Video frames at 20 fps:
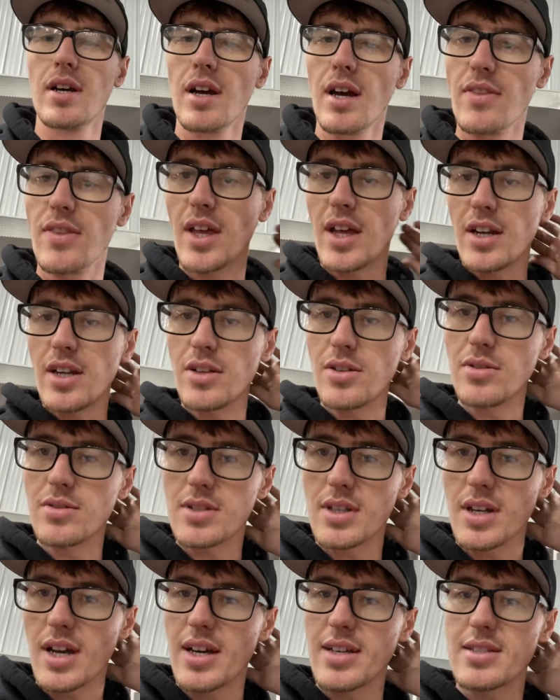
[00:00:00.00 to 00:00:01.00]
and then use
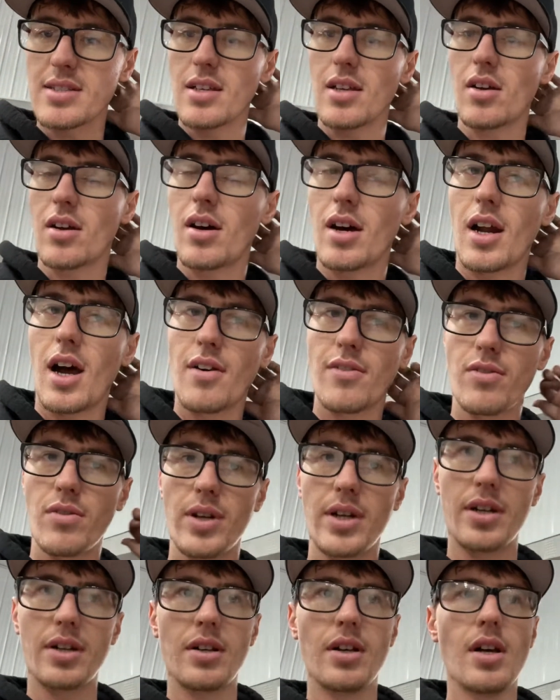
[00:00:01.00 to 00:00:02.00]
a nice little cutoff
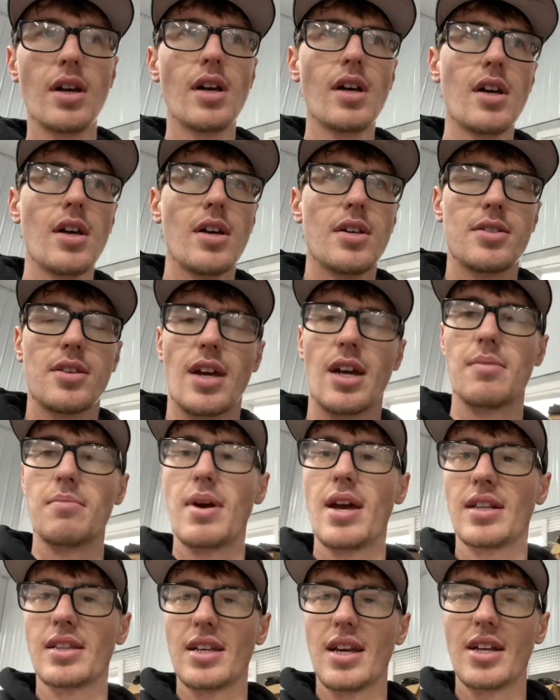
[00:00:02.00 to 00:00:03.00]
wheel so I can
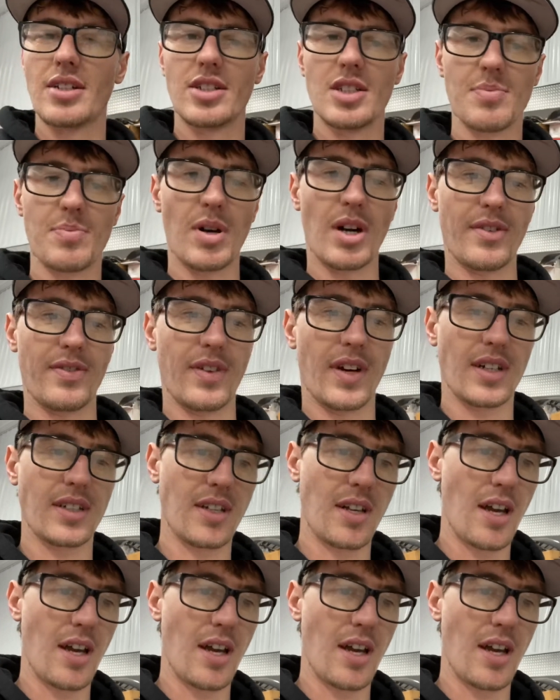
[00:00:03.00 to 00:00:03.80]
make the edges perfect.